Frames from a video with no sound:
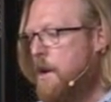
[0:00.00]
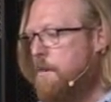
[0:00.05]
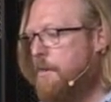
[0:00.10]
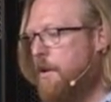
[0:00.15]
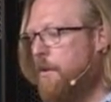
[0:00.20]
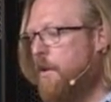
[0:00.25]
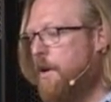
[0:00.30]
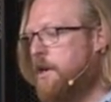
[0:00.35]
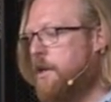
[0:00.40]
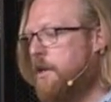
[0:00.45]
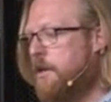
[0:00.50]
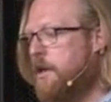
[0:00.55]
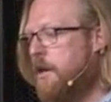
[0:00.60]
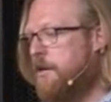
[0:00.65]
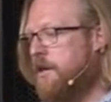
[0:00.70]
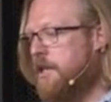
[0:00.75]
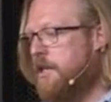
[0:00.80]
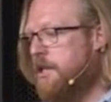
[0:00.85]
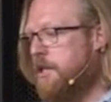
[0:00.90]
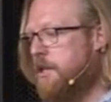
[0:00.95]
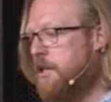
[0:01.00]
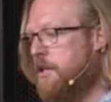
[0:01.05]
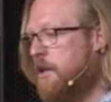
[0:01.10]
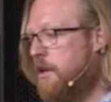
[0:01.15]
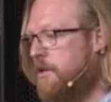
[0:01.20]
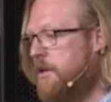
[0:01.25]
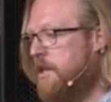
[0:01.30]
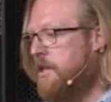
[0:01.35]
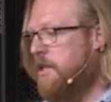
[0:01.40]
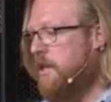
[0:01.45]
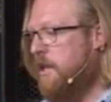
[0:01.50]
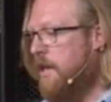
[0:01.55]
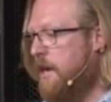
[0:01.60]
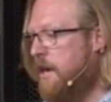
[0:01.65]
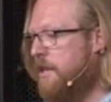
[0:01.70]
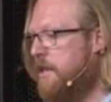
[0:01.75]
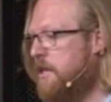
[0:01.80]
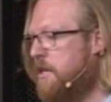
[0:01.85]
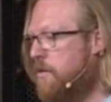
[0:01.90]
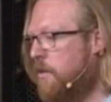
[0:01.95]
But what you'll notice a lot
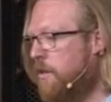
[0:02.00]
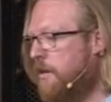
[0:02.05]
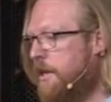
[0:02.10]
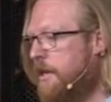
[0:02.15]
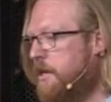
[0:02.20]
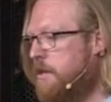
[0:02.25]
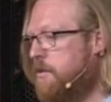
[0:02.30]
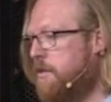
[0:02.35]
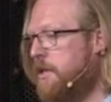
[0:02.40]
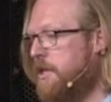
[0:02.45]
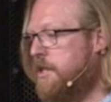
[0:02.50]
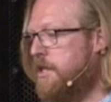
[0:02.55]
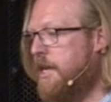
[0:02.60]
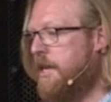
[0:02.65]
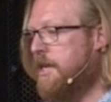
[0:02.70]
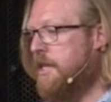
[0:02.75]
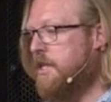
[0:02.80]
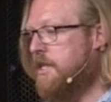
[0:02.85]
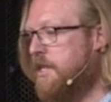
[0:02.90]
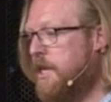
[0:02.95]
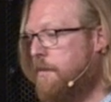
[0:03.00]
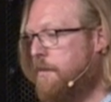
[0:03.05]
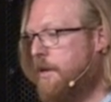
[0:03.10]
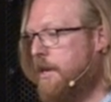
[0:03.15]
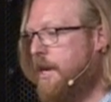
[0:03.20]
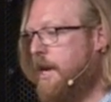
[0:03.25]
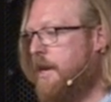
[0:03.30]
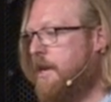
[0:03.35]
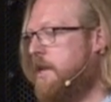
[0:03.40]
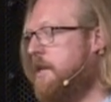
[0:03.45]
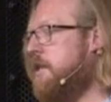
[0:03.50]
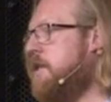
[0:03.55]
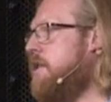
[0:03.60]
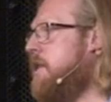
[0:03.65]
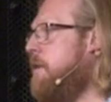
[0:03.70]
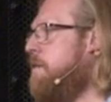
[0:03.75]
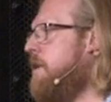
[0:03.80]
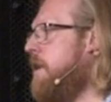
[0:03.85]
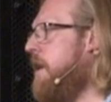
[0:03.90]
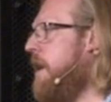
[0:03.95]
of these warnings where it's saying it's
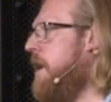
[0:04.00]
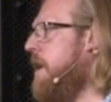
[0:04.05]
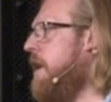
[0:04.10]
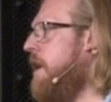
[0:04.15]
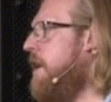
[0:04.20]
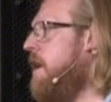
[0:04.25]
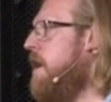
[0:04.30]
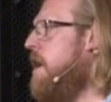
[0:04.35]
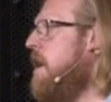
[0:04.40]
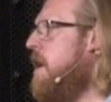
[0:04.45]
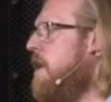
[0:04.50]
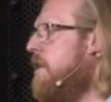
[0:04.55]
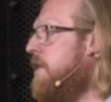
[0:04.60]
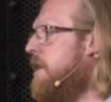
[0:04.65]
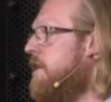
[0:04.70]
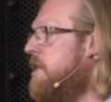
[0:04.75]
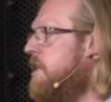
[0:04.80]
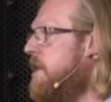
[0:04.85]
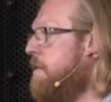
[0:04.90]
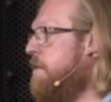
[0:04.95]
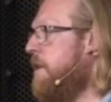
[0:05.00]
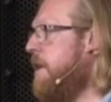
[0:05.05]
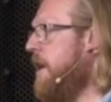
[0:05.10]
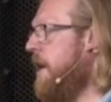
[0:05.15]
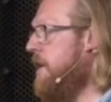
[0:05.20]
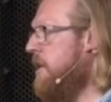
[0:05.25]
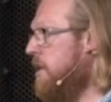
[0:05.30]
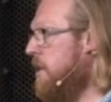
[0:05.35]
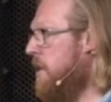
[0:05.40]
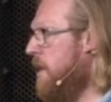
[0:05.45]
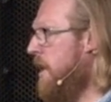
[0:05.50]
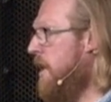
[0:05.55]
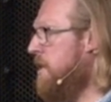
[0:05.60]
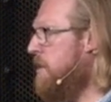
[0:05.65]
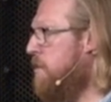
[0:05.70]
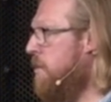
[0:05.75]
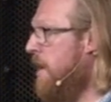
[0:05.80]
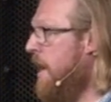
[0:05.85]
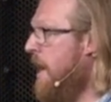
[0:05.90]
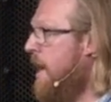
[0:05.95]
deprecated. These deprecation
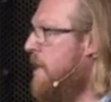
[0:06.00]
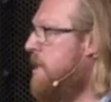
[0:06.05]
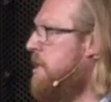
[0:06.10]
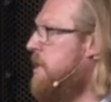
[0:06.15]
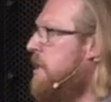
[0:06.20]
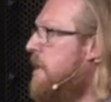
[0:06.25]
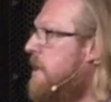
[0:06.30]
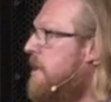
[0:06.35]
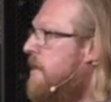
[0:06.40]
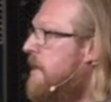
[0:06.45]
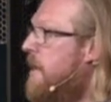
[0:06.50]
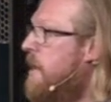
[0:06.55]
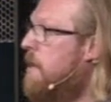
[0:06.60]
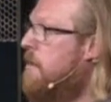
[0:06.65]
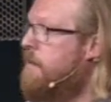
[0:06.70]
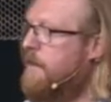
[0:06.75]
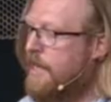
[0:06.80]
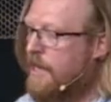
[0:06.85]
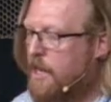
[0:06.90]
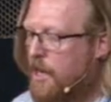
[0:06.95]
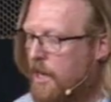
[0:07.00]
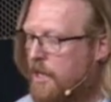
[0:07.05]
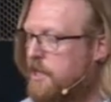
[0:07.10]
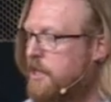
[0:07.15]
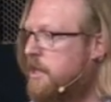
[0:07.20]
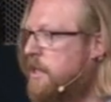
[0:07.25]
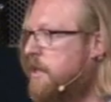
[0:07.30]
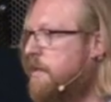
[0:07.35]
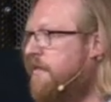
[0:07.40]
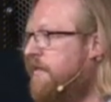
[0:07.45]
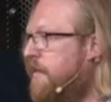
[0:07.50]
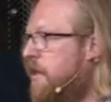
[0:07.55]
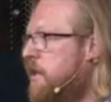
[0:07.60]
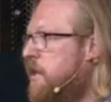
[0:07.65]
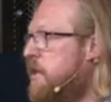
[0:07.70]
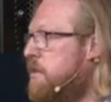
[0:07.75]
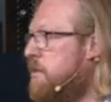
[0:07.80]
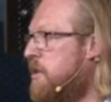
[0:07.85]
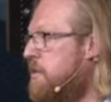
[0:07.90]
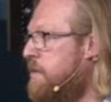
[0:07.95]
lines were actually there because the
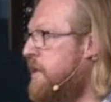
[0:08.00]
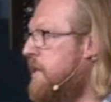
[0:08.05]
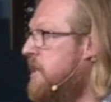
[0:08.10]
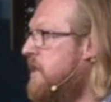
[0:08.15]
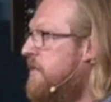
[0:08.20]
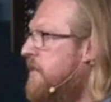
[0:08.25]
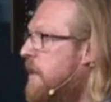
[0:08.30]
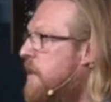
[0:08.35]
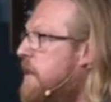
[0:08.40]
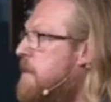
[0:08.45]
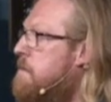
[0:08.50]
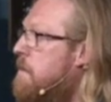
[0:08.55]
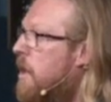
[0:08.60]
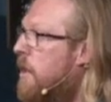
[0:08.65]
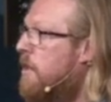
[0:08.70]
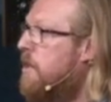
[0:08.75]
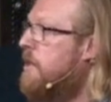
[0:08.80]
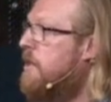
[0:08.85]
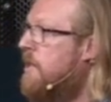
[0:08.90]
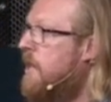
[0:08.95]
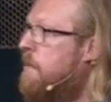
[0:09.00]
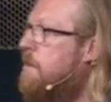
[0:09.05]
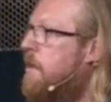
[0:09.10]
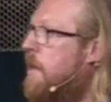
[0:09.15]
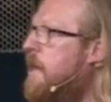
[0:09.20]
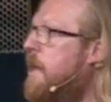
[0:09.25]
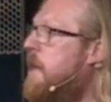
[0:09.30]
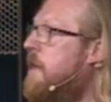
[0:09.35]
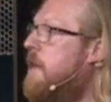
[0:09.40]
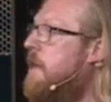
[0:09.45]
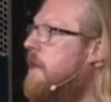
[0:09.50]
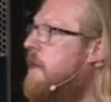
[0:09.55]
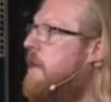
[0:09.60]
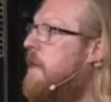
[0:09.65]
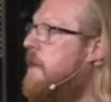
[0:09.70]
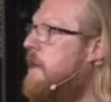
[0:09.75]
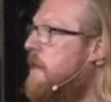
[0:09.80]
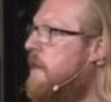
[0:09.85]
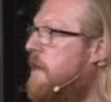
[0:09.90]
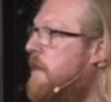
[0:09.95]
function was specifically marked deprecated
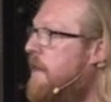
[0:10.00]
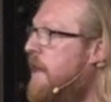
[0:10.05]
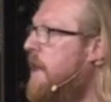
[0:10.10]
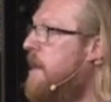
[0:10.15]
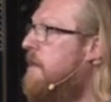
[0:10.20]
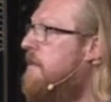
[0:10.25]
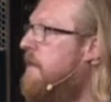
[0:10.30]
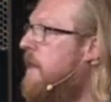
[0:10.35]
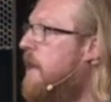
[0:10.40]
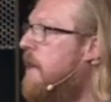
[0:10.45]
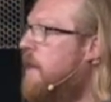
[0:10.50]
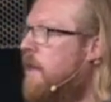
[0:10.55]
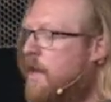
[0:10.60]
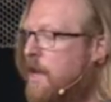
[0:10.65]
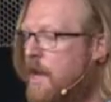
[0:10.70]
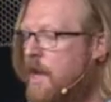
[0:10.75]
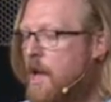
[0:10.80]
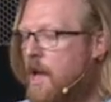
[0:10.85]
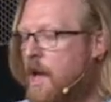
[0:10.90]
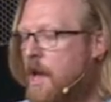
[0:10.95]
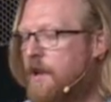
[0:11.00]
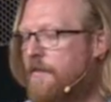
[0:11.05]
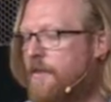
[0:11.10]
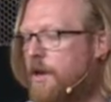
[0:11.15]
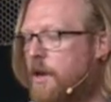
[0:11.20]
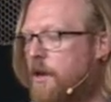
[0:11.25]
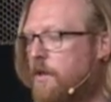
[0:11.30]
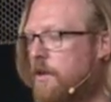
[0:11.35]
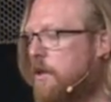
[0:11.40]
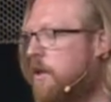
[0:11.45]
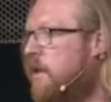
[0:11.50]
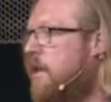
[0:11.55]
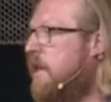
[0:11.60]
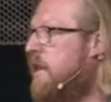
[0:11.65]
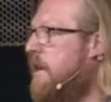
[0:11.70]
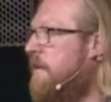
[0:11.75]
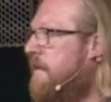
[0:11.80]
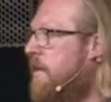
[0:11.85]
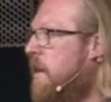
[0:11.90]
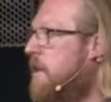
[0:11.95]
in the header file. And if you go and look at
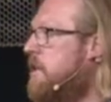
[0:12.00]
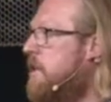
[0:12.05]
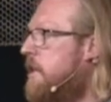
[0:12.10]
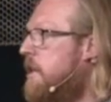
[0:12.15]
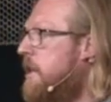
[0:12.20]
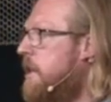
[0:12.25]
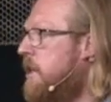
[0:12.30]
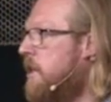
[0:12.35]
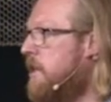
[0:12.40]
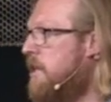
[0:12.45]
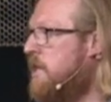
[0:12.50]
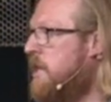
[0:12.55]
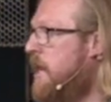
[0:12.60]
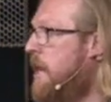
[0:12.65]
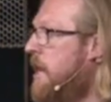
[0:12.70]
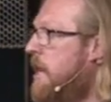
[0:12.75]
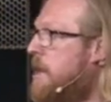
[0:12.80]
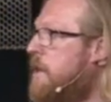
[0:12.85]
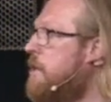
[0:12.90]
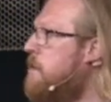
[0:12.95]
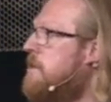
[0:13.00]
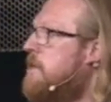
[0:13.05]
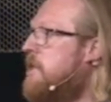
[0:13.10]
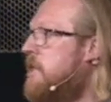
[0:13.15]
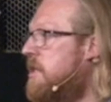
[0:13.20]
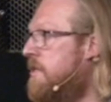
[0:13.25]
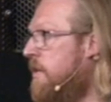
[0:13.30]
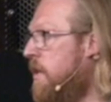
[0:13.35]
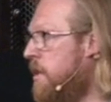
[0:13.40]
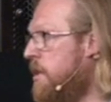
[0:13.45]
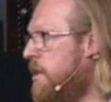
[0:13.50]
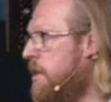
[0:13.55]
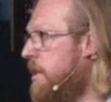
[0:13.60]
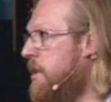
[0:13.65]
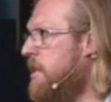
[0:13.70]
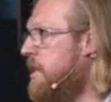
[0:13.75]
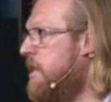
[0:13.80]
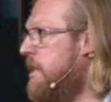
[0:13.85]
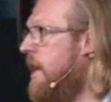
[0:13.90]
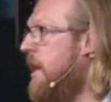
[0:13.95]
that function, it'll say use this function
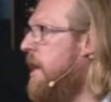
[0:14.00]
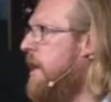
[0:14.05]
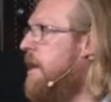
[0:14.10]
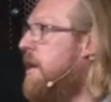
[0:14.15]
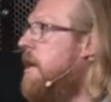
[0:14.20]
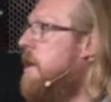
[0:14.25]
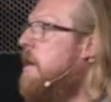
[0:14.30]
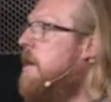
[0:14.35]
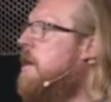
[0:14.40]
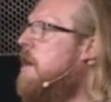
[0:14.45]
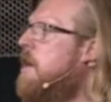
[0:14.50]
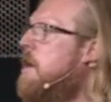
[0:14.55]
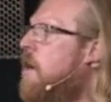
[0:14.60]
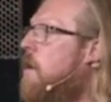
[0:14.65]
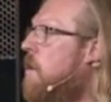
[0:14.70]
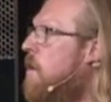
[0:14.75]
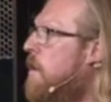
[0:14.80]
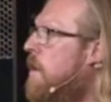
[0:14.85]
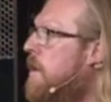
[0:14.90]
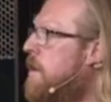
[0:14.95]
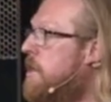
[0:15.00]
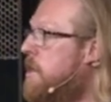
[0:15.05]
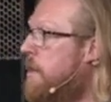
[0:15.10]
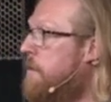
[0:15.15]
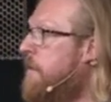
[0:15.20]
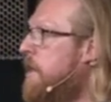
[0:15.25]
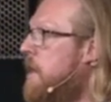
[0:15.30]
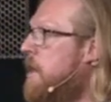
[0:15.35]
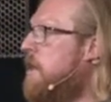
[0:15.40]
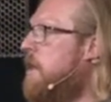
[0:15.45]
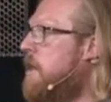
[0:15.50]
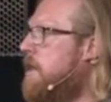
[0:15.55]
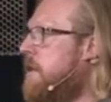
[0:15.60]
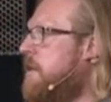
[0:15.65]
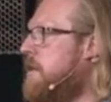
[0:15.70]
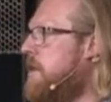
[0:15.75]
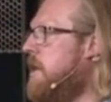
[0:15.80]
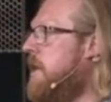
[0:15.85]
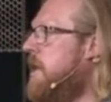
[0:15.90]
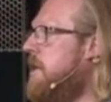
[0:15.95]
instead, or something along
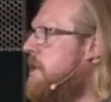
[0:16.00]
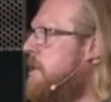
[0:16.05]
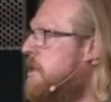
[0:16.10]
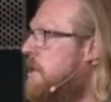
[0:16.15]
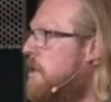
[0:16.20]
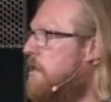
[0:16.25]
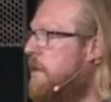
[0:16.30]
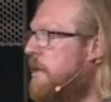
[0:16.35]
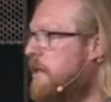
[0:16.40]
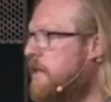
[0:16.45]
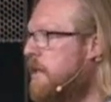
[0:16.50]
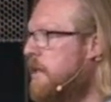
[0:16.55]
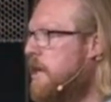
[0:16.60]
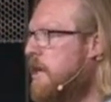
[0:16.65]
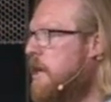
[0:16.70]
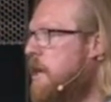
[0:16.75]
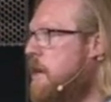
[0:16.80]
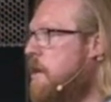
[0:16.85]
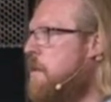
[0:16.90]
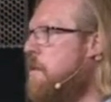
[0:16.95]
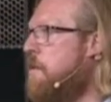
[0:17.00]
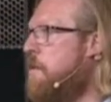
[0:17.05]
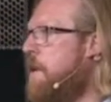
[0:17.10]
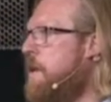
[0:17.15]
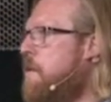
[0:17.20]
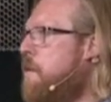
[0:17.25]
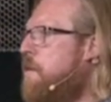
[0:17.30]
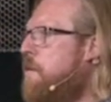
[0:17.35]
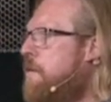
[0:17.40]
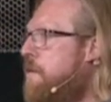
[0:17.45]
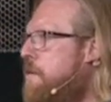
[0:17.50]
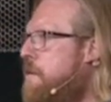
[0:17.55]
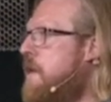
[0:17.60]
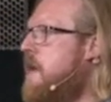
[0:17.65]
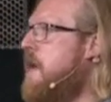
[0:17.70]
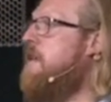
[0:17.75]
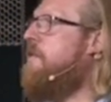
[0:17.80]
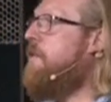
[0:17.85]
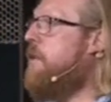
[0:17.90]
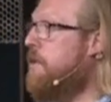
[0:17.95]
those lines. So
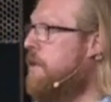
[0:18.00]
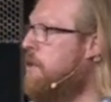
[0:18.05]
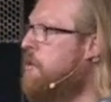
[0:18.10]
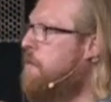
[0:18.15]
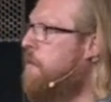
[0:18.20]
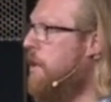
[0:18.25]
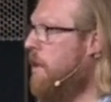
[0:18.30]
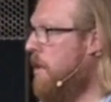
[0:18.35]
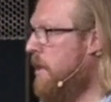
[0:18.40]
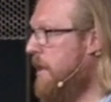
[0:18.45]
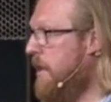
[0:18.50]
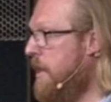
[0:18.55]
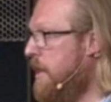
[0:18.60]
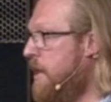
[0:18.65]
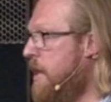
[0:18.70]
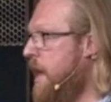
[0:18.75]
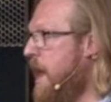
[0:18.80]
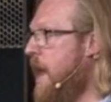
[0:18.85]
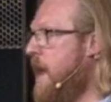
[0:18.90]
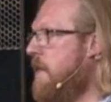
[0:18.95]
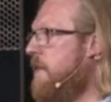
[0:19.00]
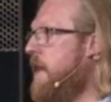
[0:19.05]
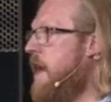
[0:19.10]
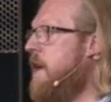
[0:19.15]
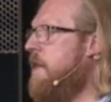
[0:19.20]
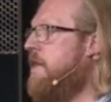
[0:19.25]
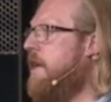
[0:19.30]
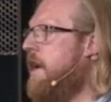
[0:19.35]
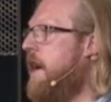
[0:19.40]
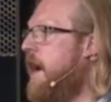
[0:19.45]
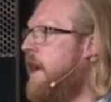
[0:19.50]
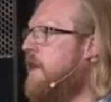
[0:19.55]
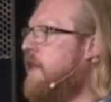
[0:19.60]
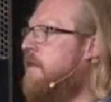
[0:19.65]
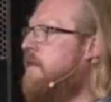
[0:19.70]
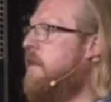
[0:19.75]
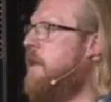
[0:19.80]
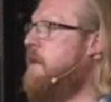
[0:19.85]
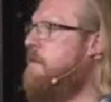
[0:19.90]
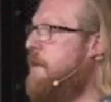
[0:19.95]
if you do pull it and the
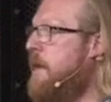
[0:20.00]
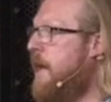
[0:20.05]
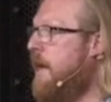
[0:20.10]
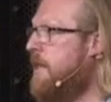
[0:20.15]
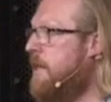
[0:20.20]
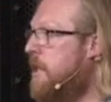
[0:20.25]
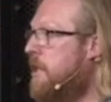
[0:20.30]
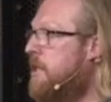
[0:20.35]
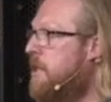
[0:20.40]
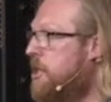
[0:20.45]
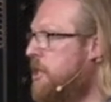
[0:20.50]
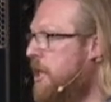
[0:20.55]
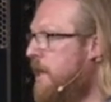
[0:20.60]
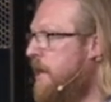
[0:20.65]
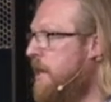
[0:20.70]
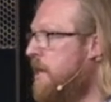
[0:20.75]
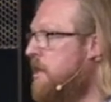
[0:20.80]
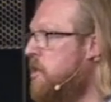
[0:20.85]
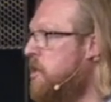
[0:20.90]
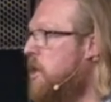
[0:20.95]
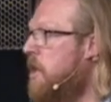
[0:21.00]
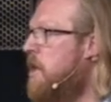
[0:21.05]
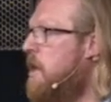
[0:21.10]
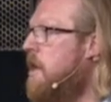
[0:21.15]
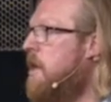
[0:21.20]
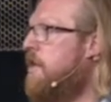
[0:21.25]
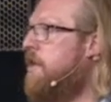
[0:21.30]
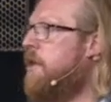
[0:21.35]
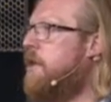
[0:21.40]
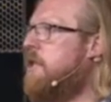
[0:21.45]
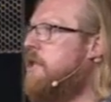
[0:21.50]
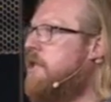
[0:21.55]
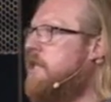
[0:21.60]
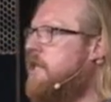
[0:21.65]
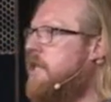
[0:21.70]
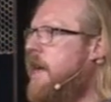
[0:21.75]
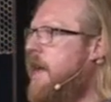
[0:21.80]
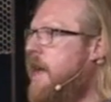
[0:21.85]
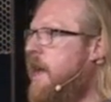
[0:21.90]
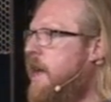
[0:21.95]
high-level API does change,
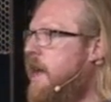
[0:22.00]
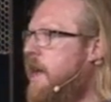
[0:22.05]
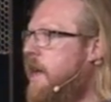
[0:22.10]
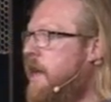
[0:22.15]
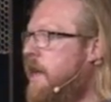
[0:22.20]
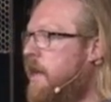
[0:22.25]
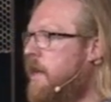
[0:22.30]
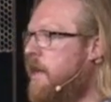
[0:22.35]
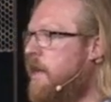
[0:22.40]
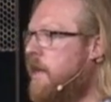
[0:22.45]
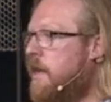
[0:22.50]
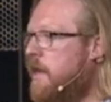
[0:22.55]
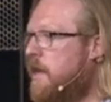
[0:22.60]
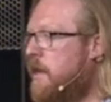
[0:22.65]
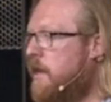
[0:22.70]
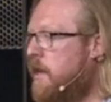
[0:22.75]
there's a